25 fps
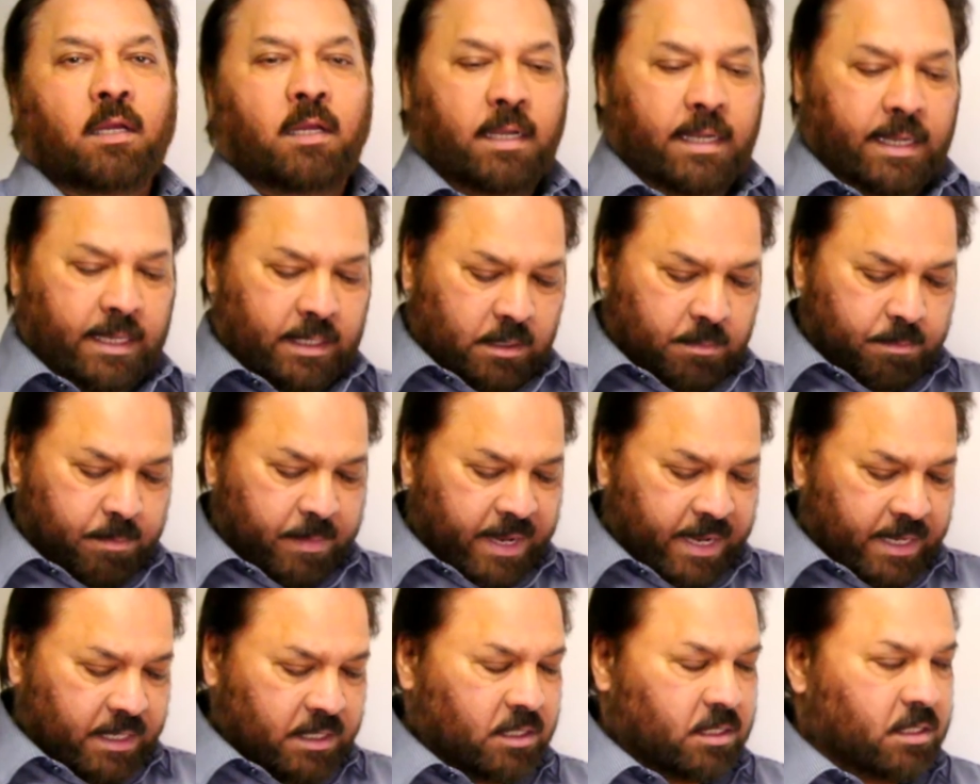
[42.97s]
It
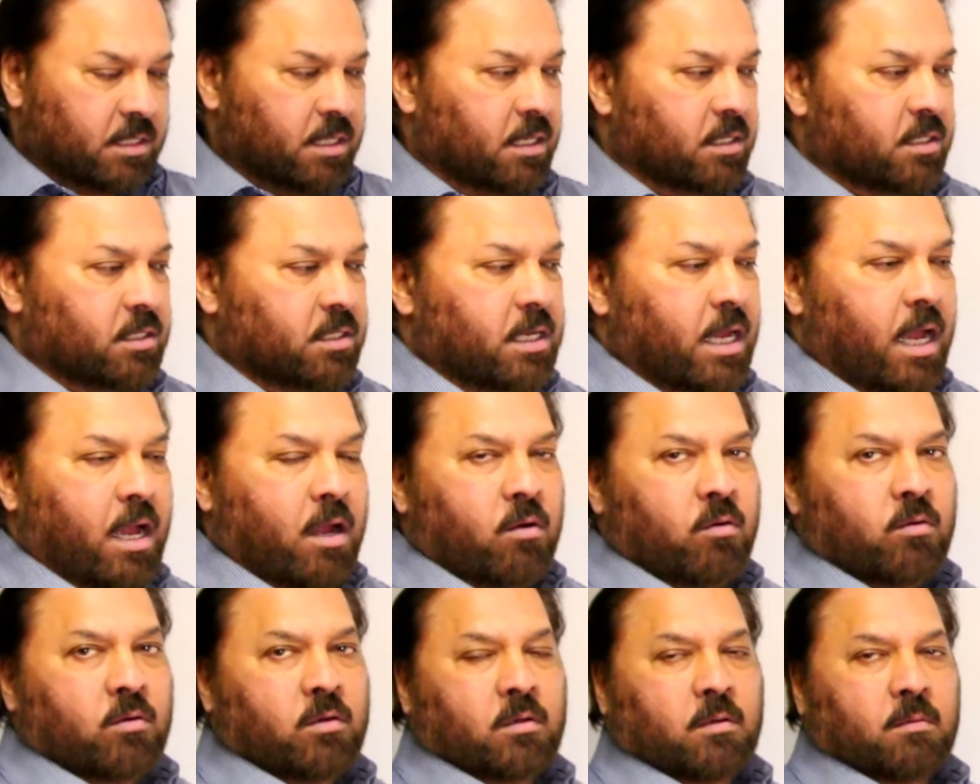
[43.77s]
makes the
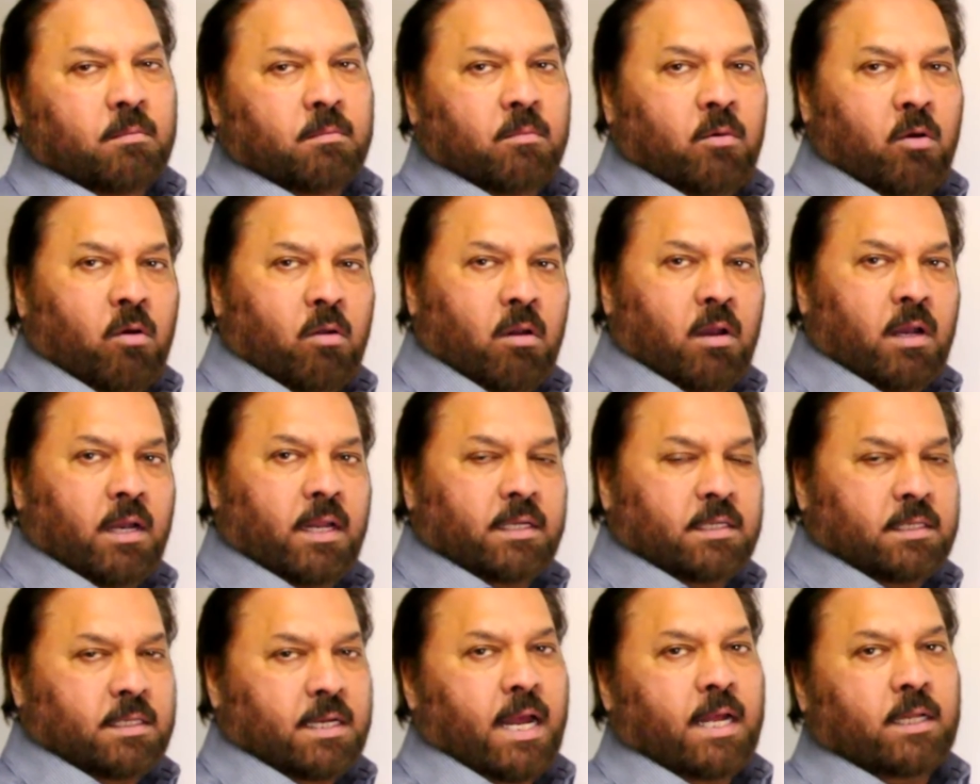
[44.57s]
sound more or
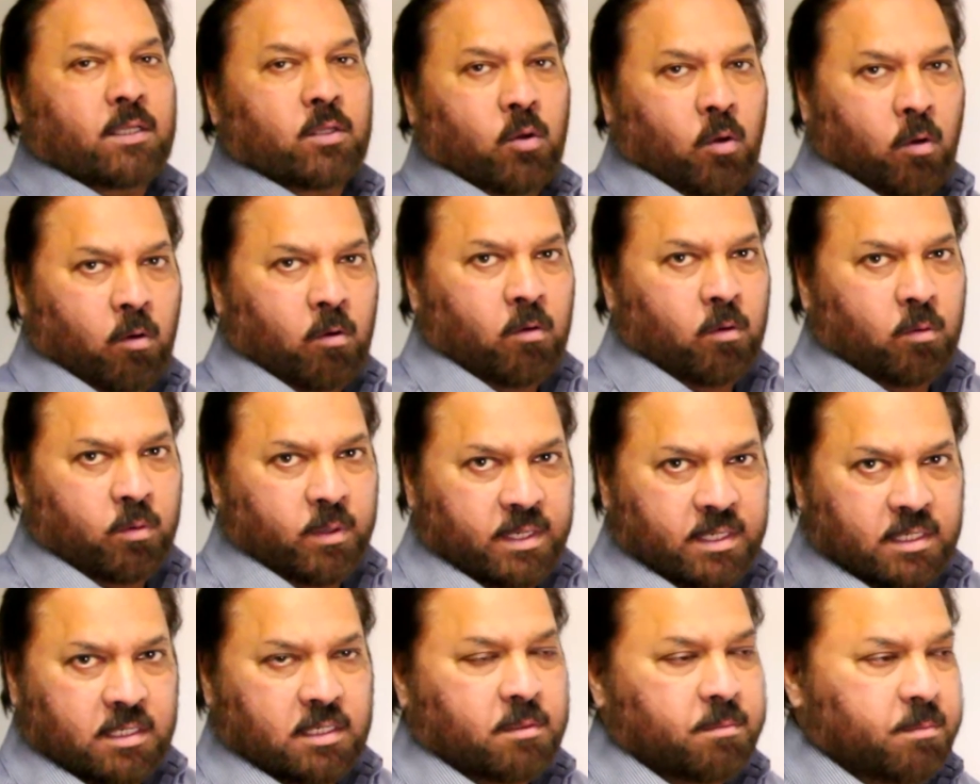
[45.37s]
less, not
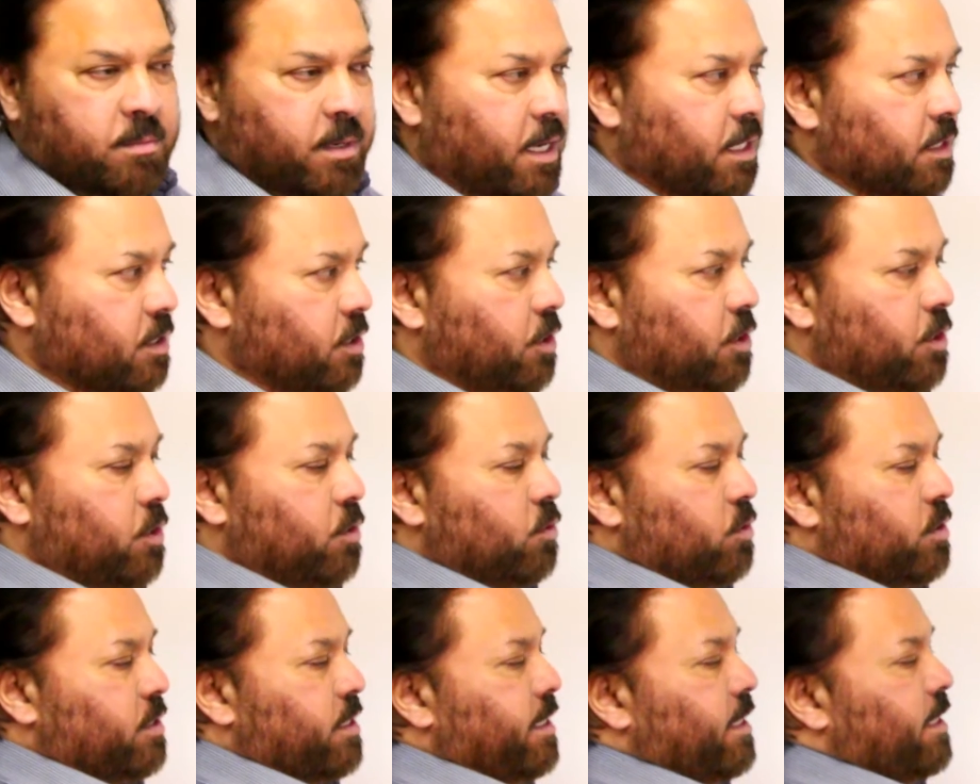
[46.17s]
always, but
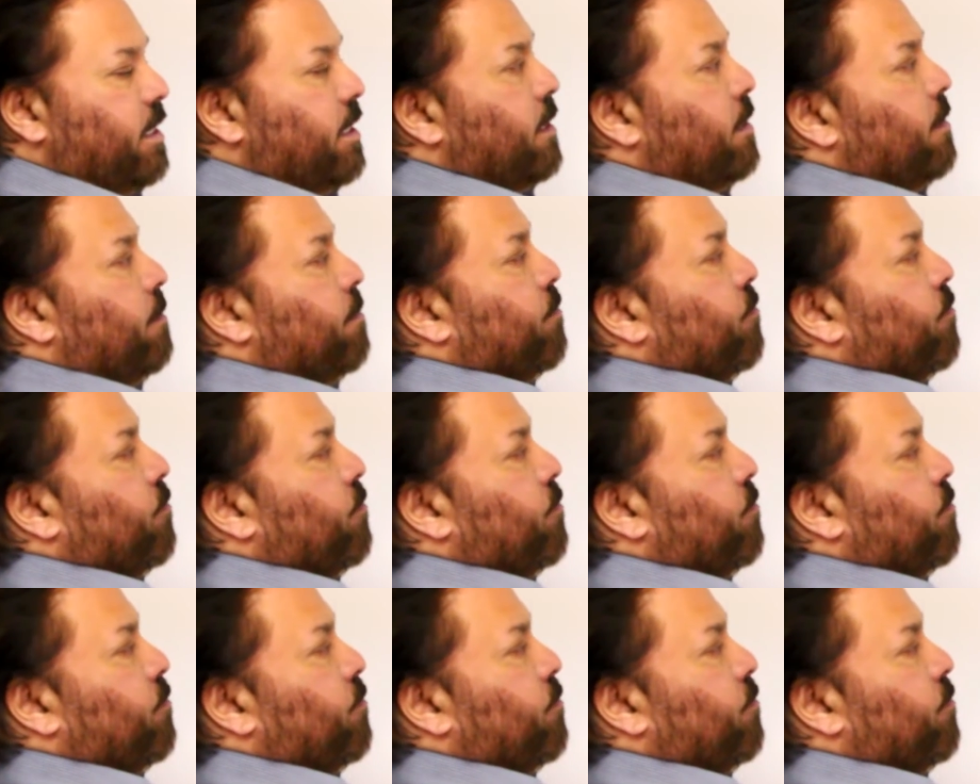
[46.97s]
usually